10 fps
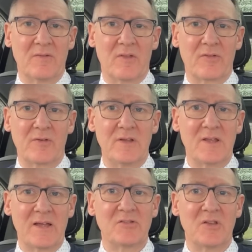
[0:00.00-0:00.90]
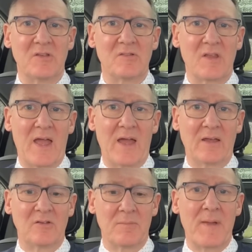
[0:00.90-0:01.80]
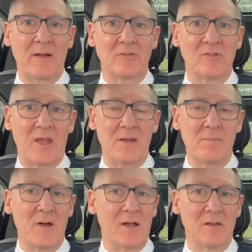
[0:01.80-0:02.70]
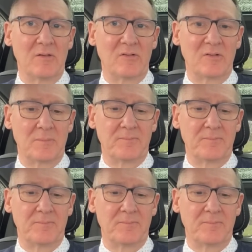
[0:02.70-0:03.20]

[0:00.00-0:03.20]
the 3 dashes at about 10 miles.